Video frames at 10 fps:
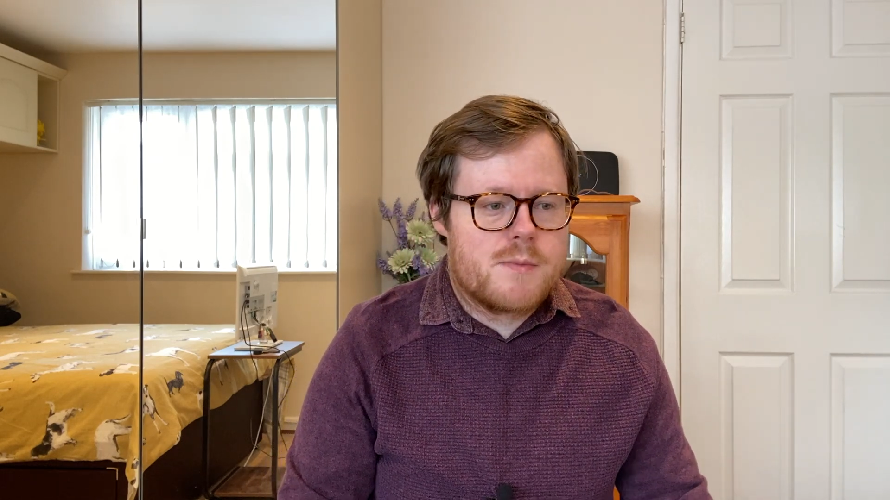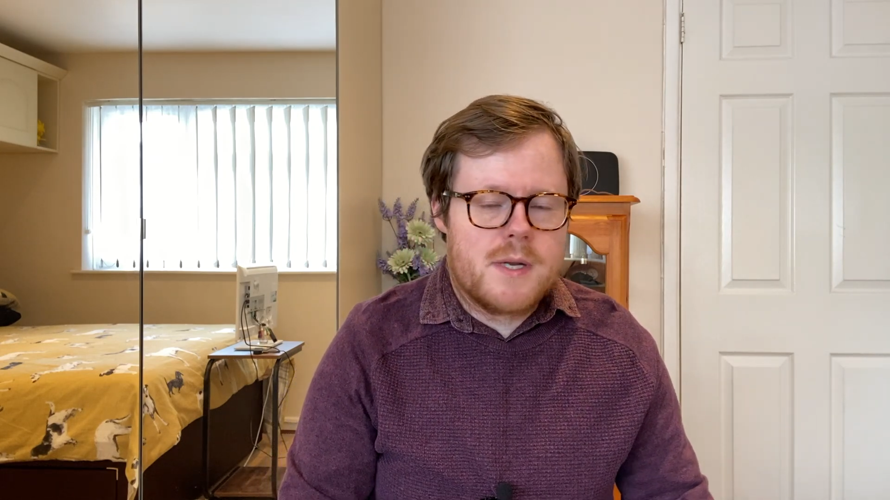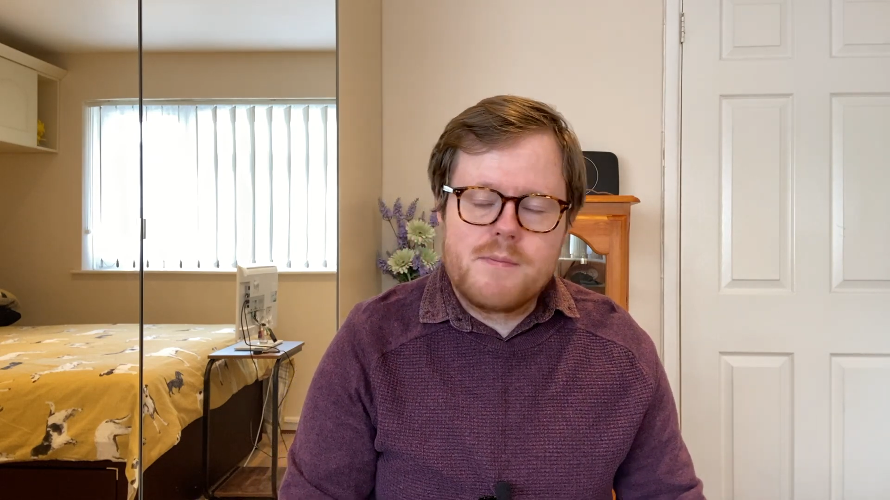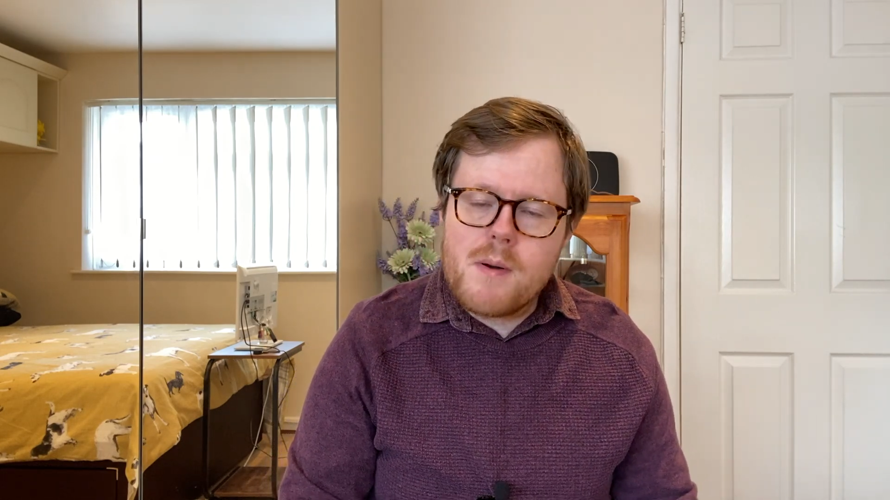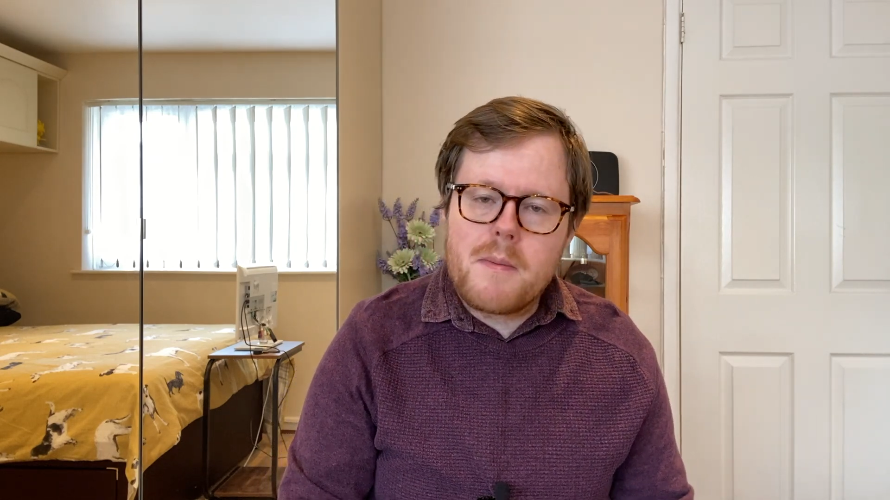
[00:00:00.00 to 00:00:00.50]
but
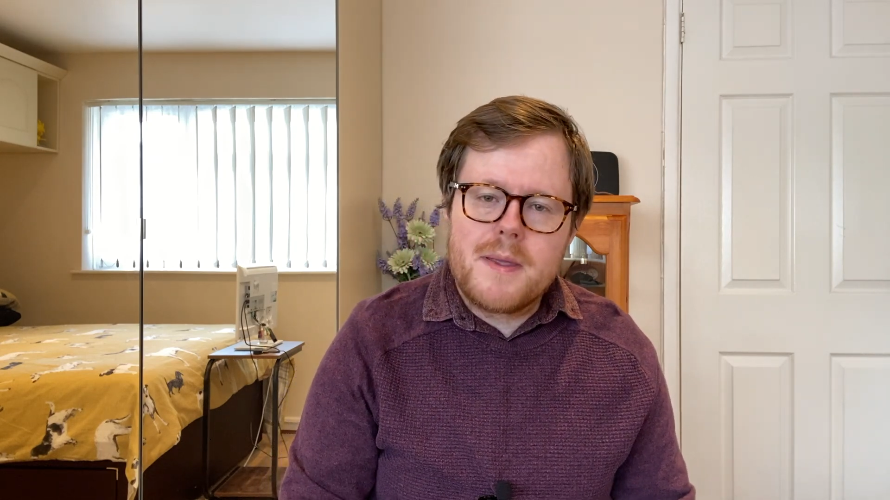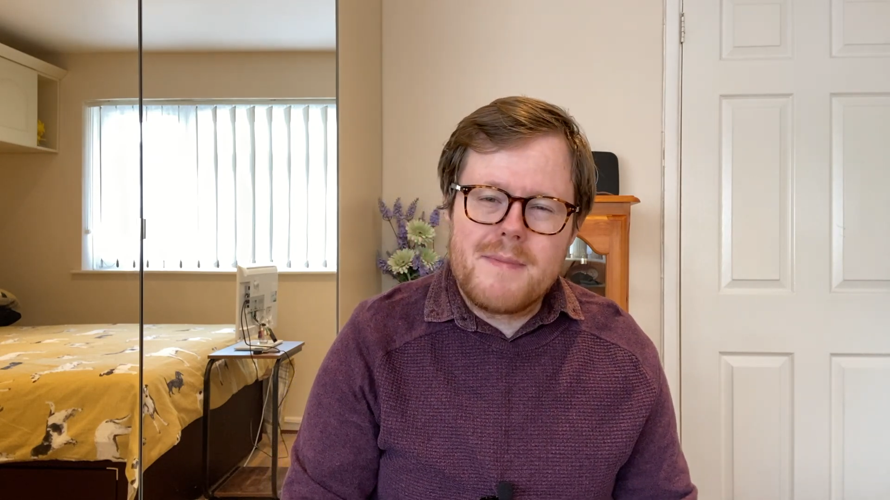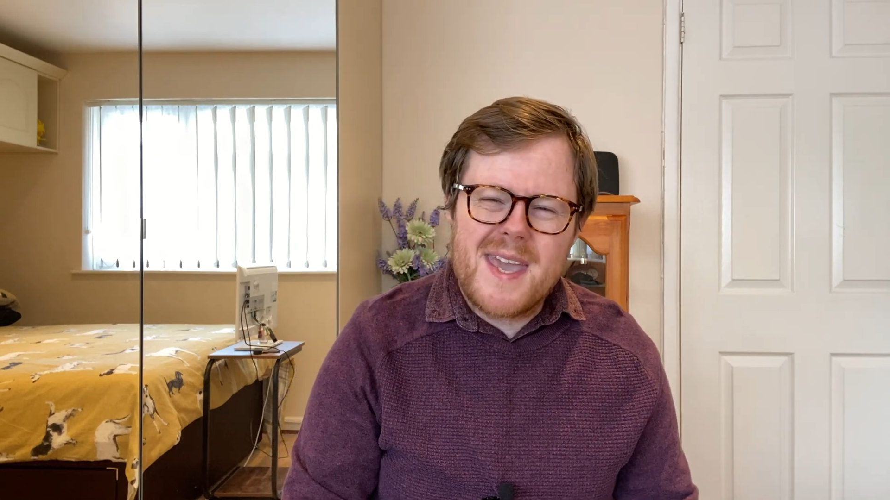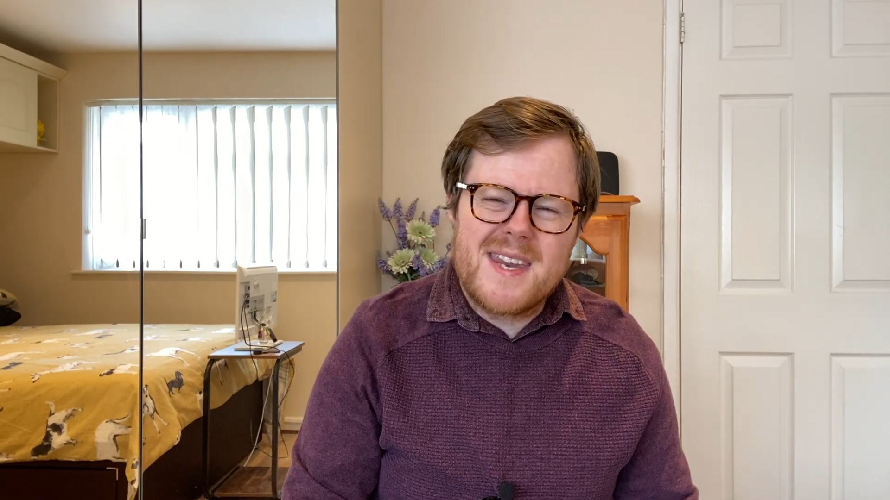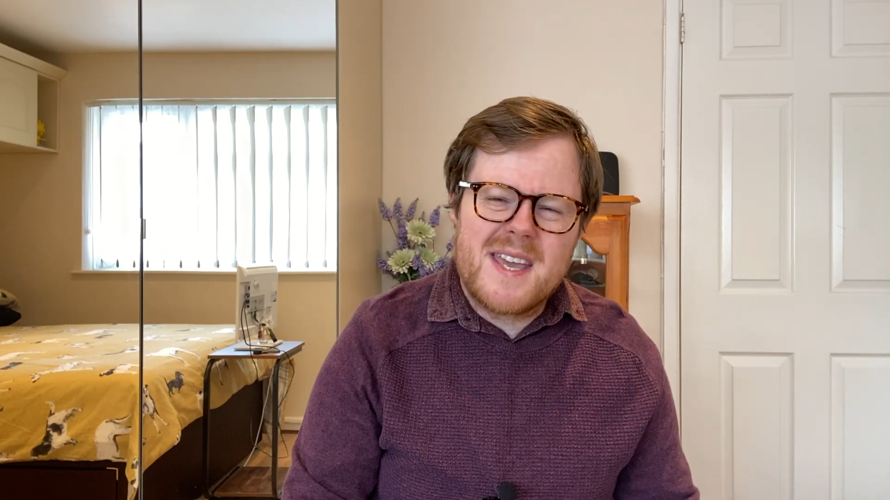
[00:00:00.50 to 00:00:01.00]
it probably
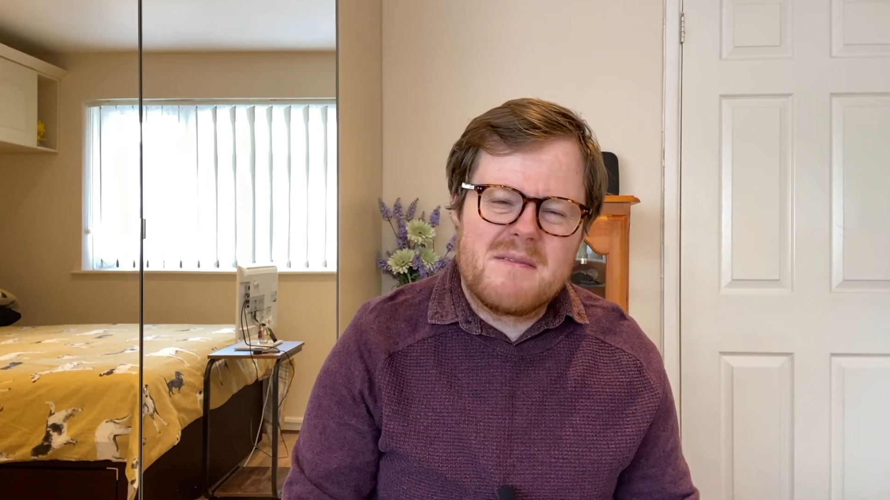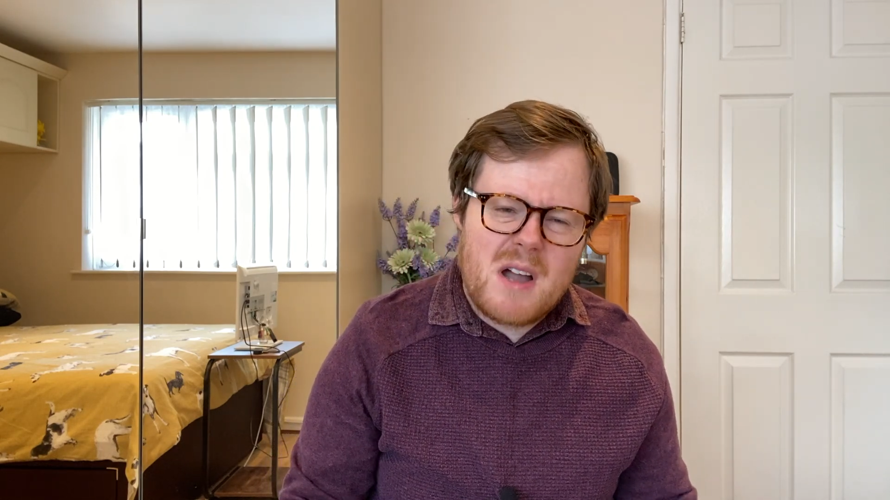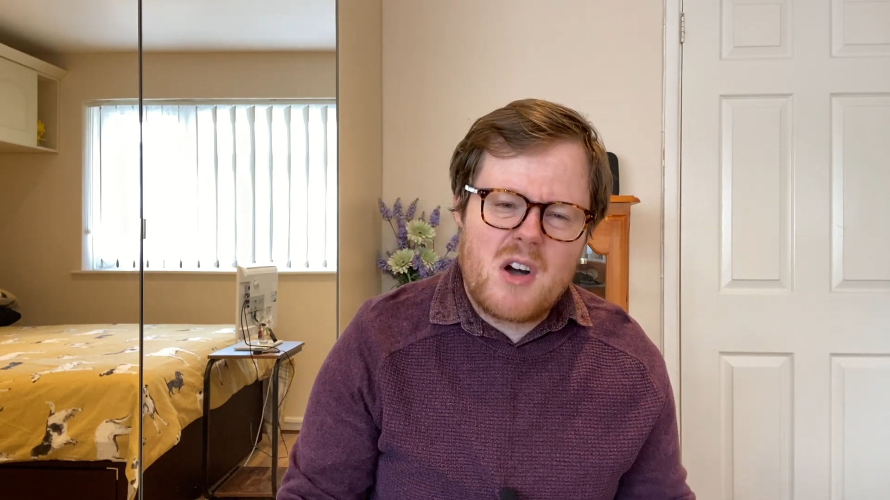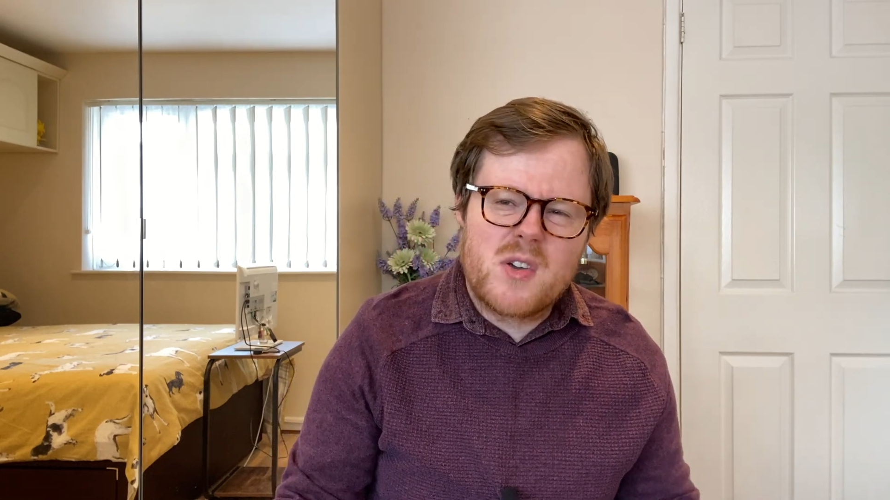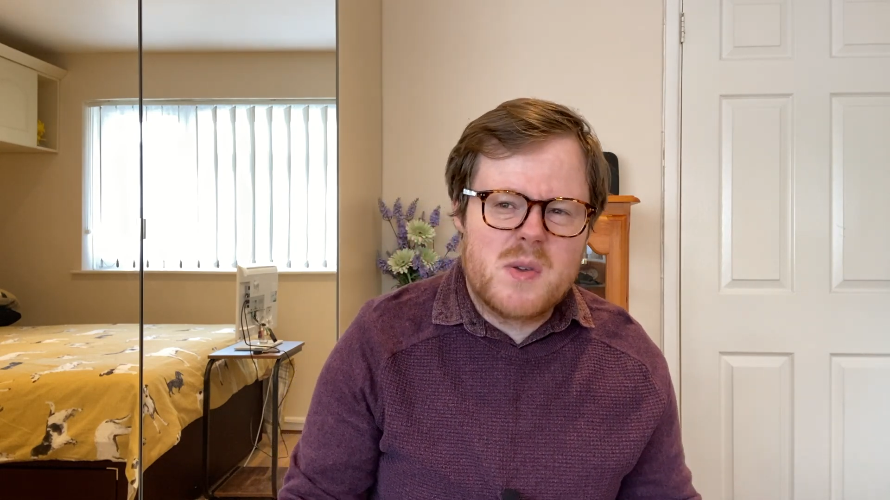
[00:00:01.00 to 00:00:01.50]
made it
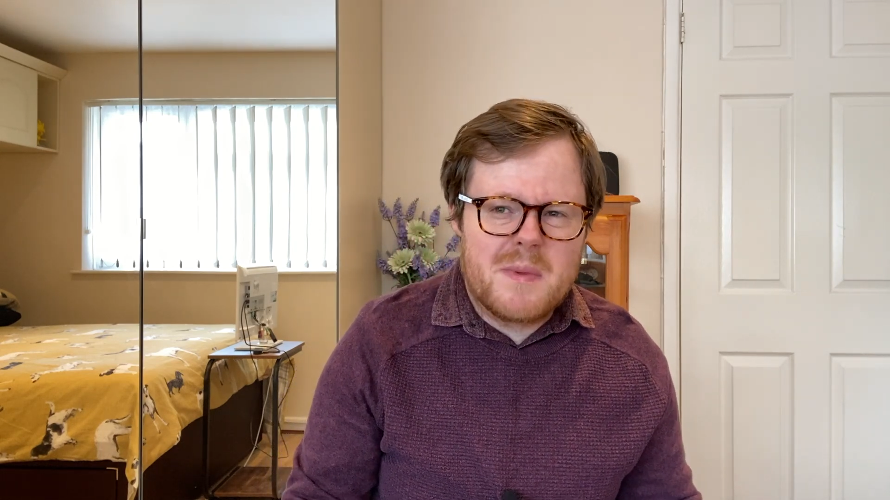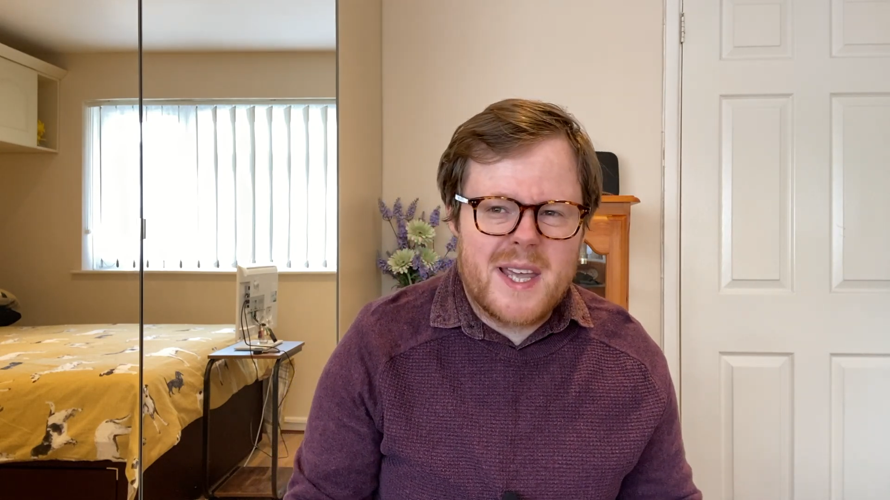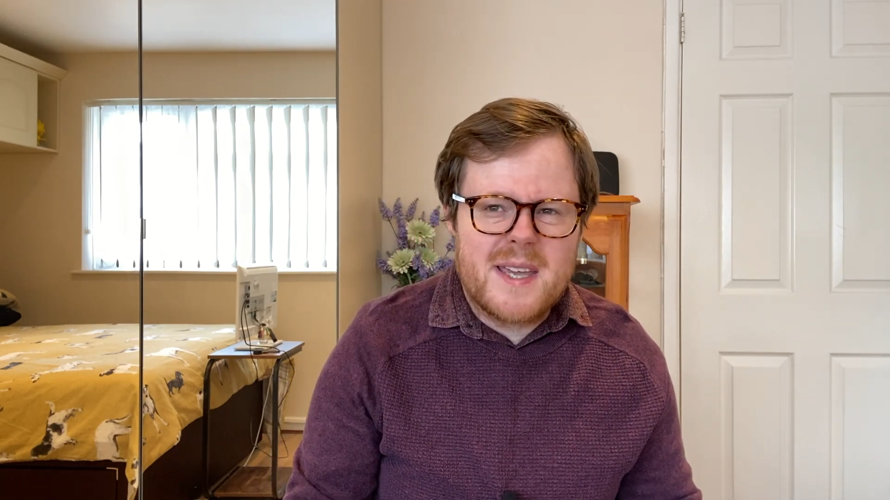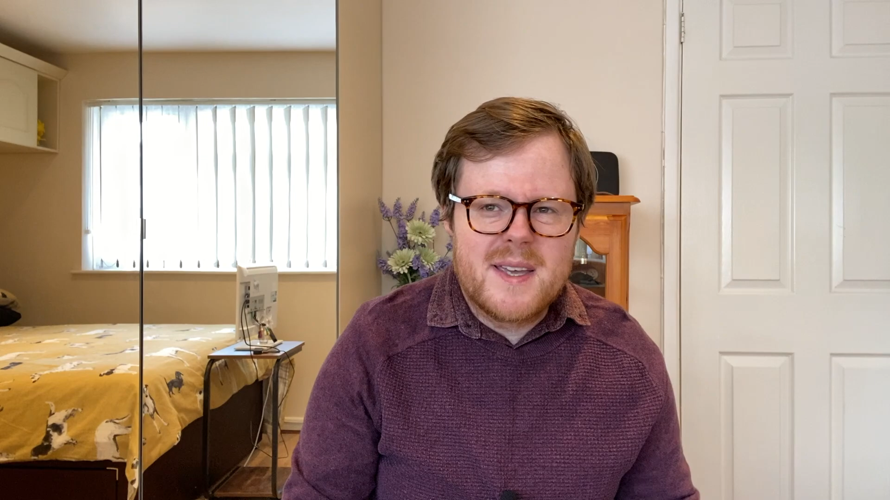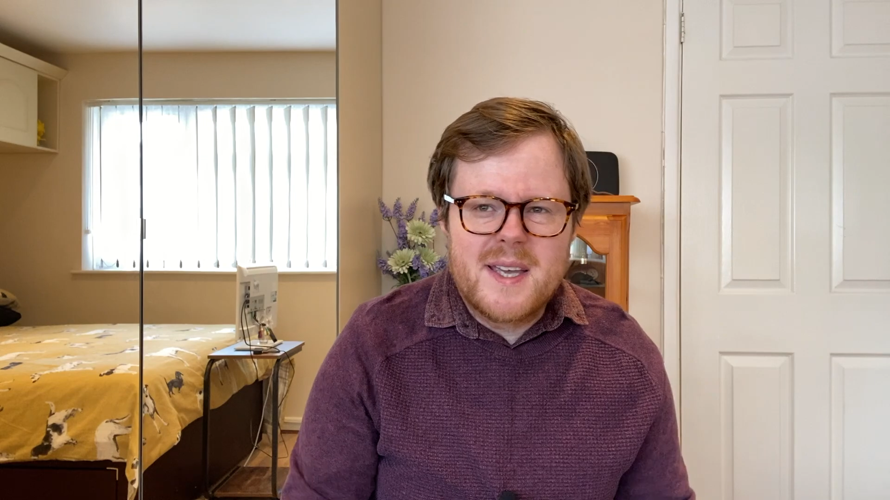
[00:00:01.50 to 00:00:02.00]
arguably